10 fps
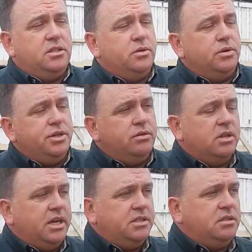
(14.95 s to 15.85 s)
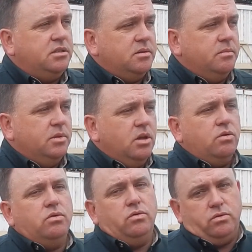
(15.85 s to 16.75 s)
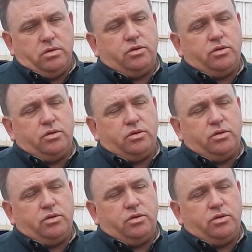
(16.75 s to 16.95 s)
so we're utilizing some local